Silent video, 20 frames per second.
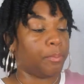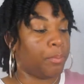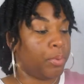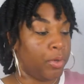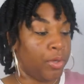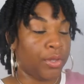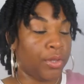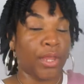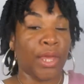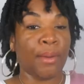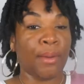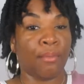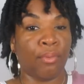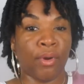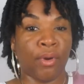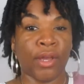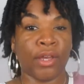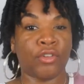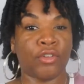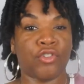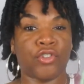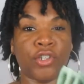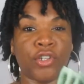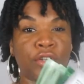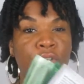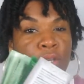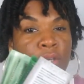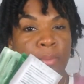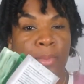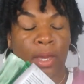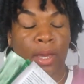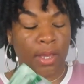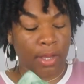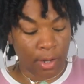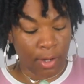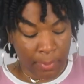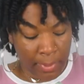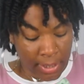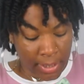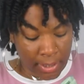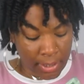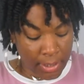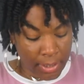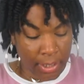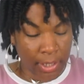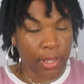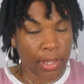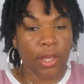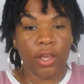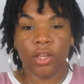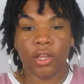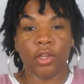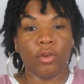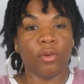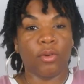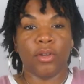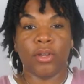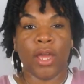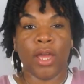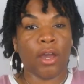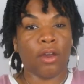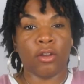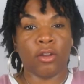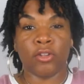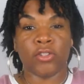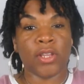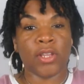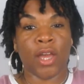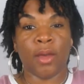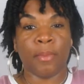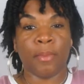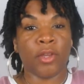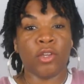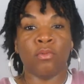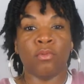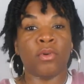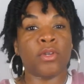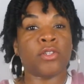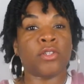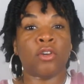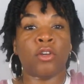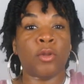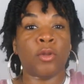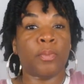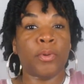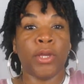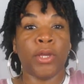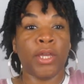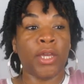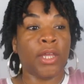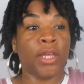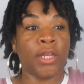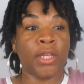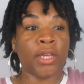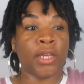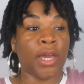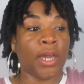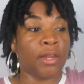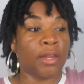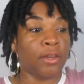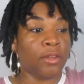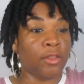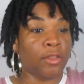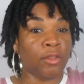put that brown gel in my hair back in the day. You are not going to style my, you wasn't going to put any kind of